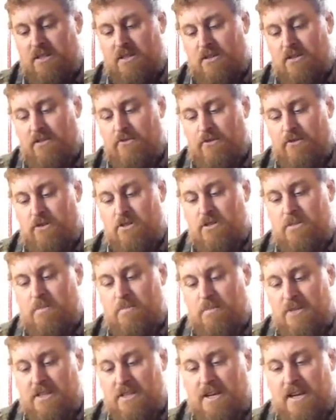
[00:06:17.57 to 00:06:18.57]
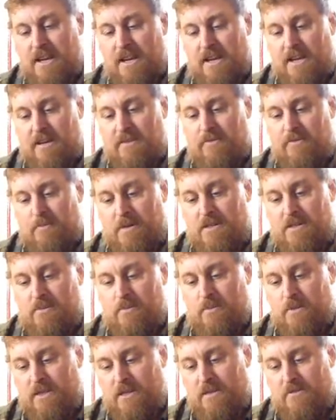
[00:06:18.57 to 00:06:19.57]
you know, the first month and a half,
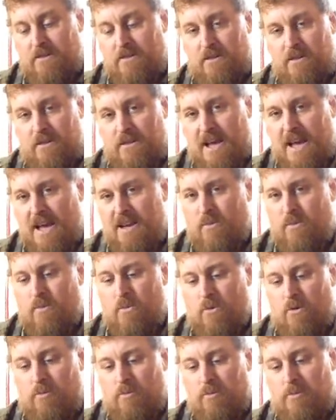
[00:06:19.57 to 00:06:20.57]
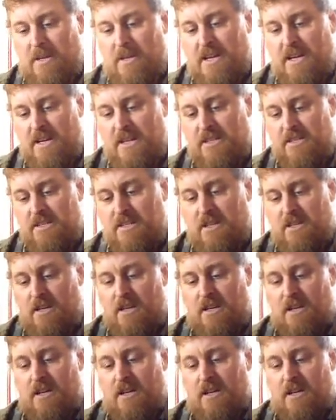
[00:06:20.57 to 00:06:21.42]
whatever, added warmth will be nice.